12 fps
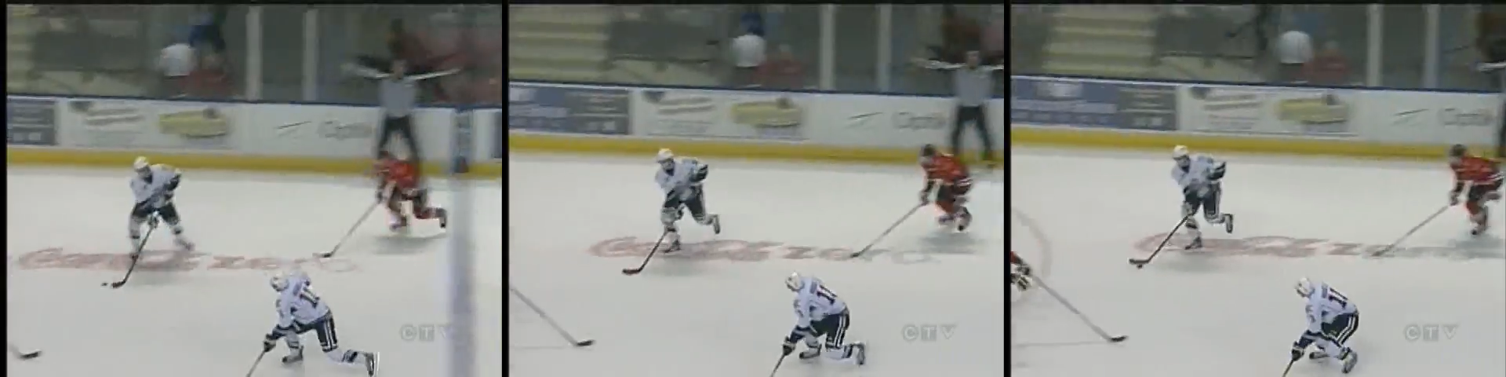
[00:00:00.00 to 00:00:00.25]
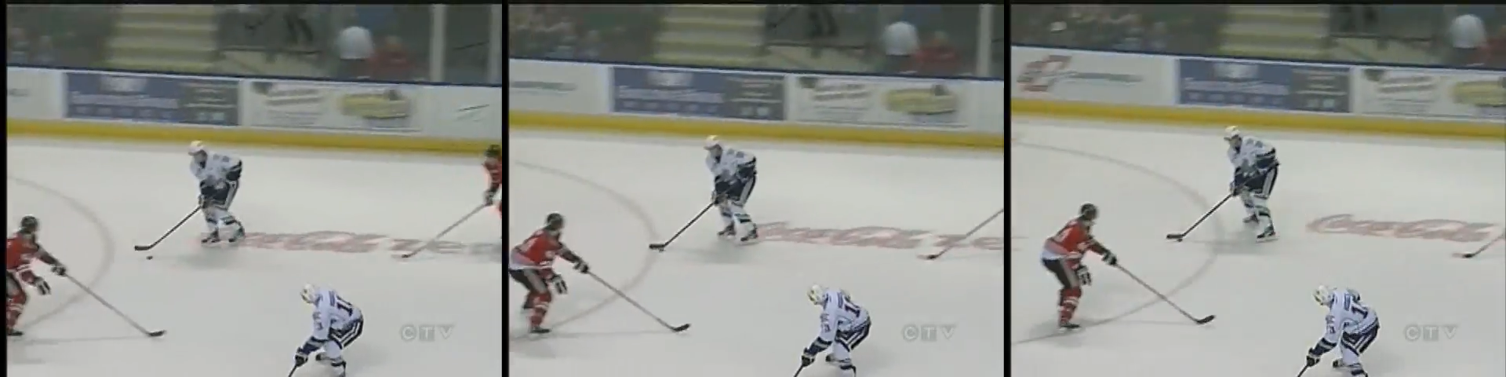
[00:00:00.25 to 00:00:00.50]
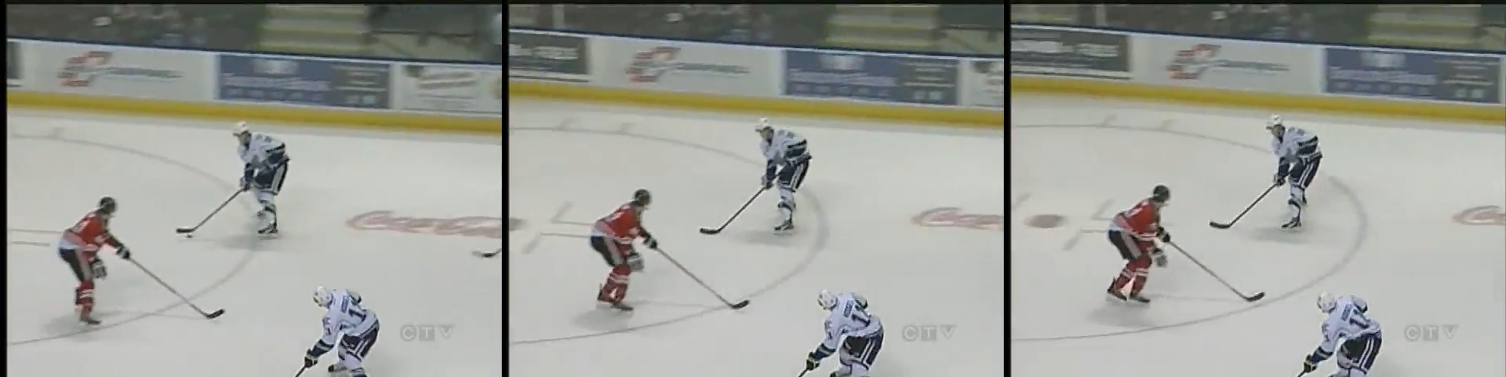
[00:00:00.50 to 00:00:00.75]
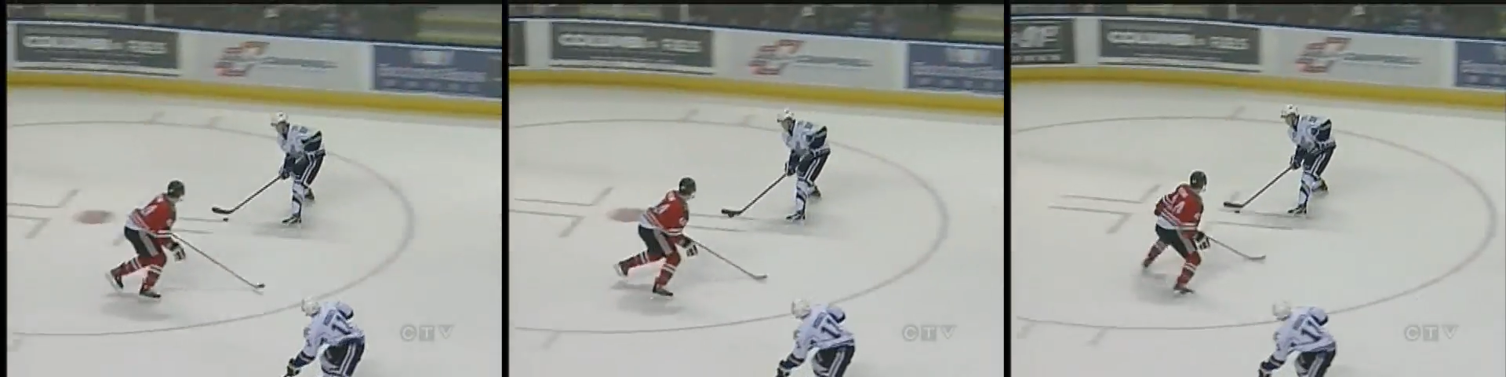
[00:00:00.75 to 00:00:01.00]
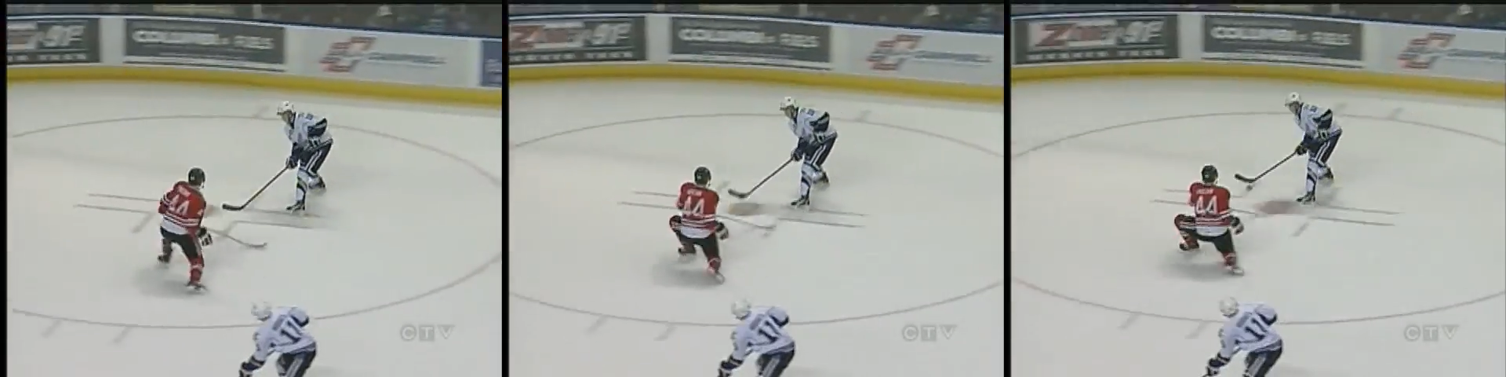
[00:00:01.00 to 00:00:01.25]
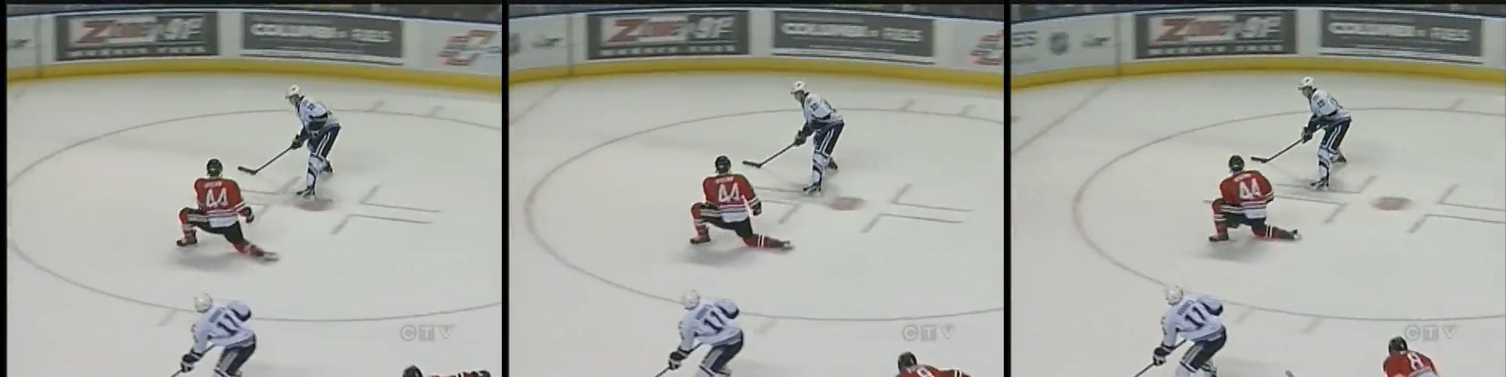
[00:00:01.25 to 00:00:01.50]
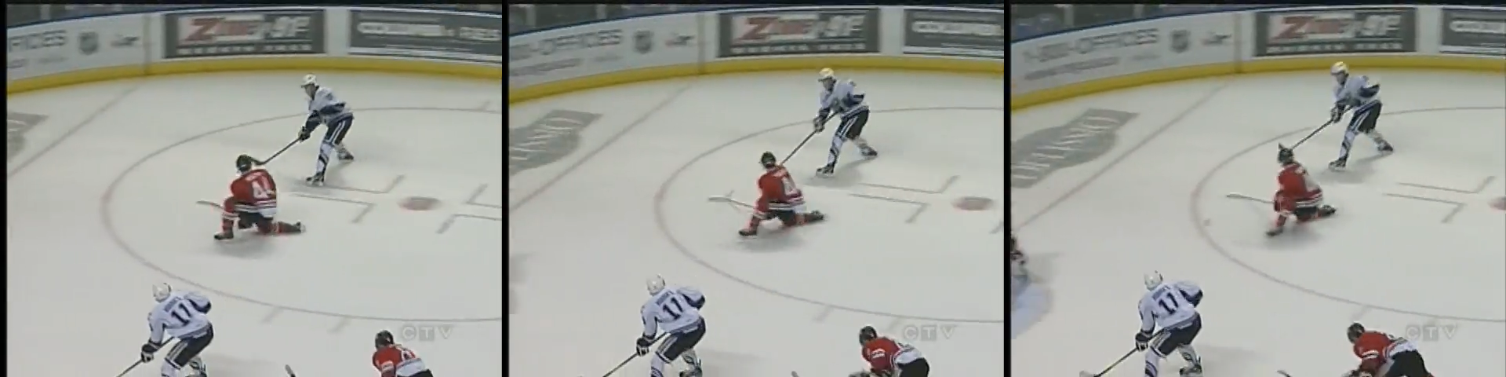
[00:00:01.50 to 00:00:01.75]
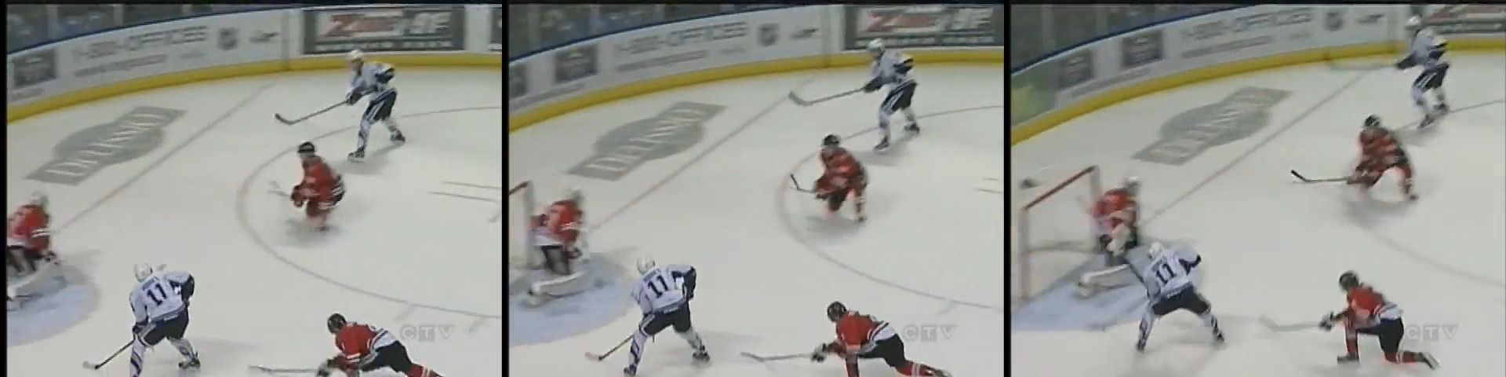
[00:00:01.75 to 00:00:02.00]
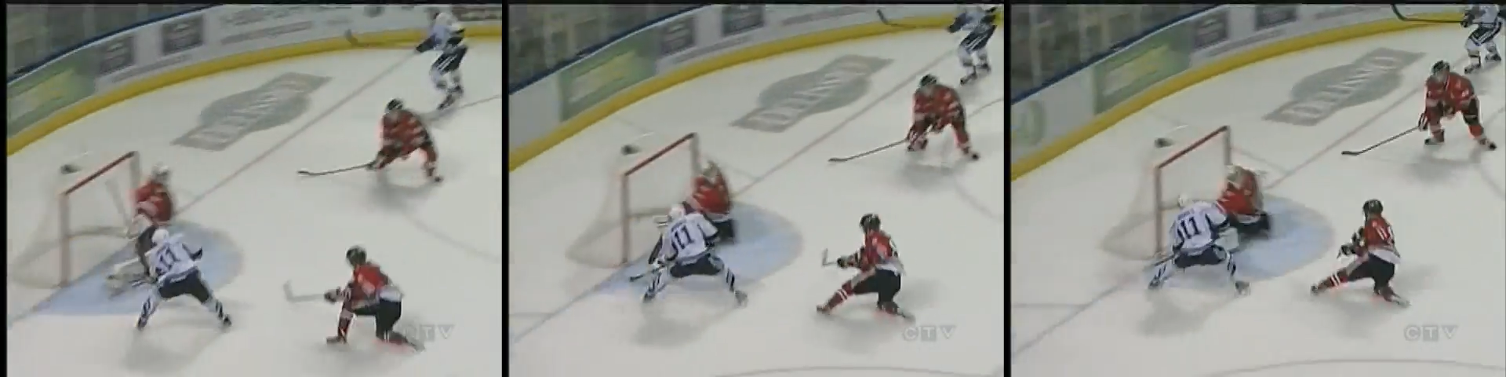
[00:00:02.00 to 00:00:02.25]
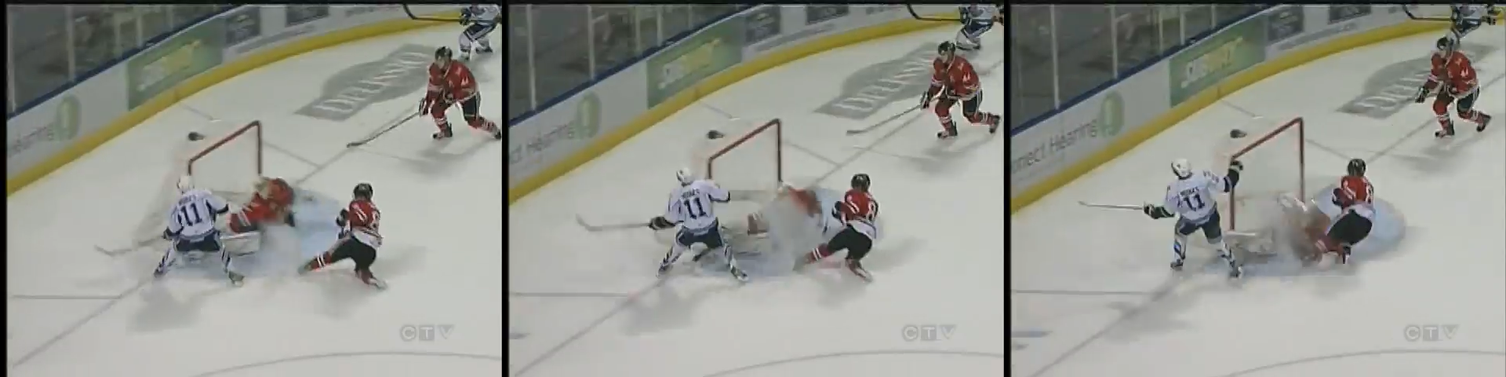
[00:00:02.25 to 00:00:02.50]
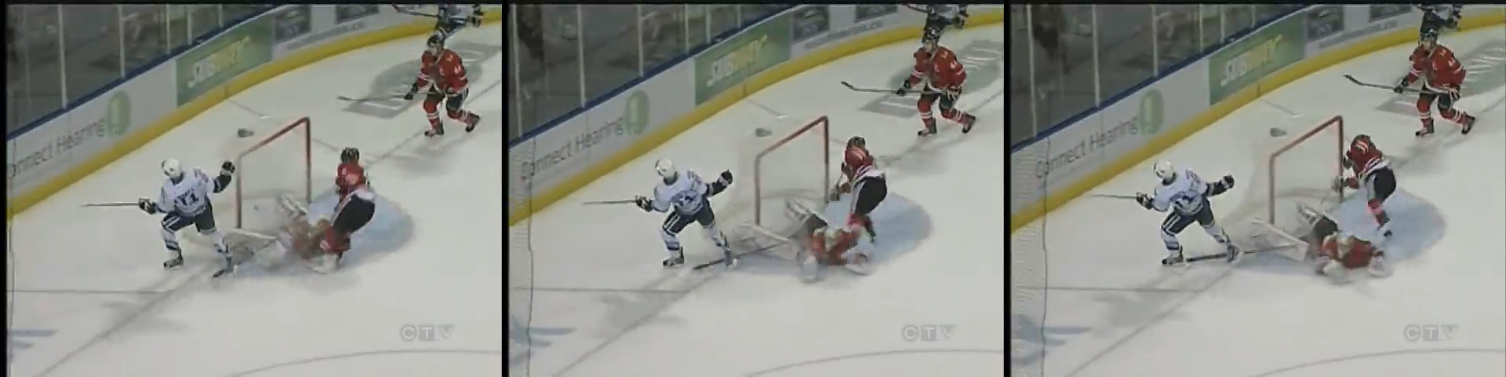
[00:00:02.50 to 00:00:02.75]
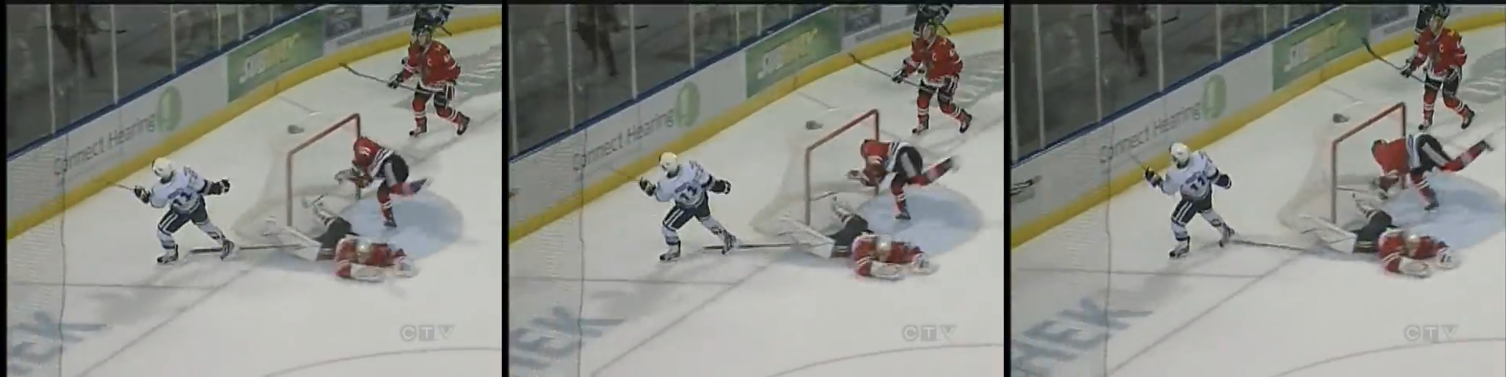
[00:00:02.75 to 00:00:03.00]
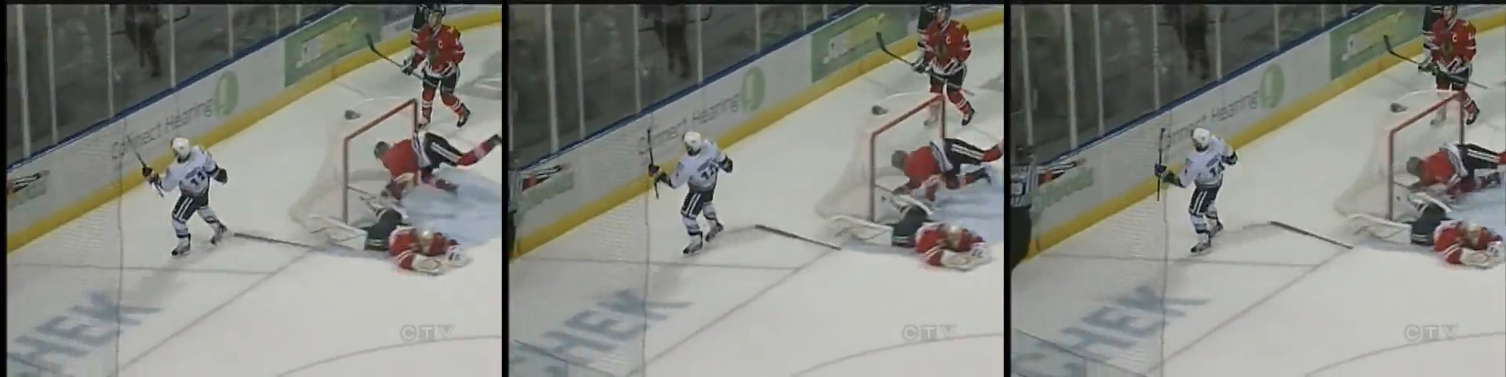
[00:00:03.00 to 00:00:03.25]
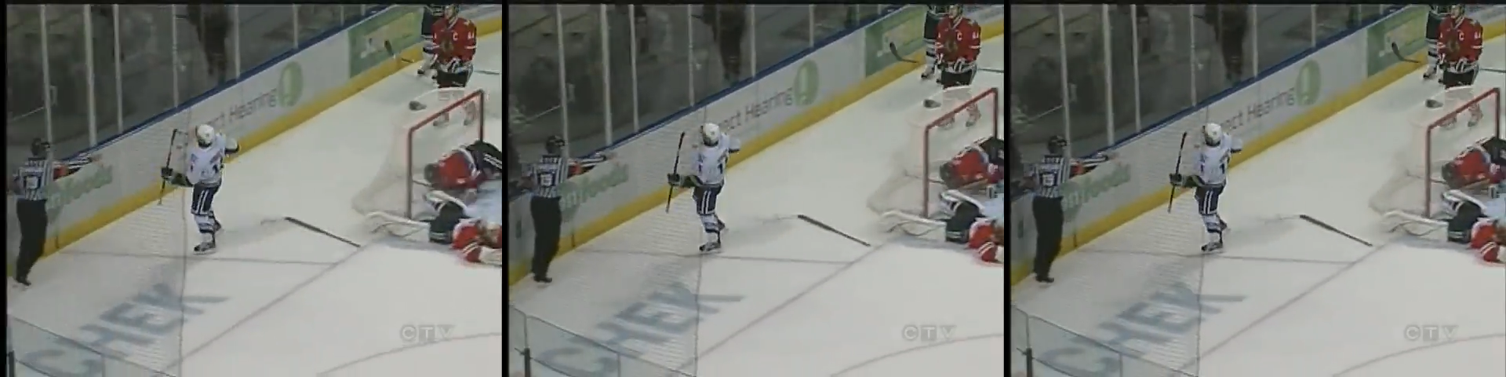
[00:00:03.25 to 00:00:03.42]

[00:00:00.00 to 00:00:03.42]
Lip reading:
[unreadable: no face in view]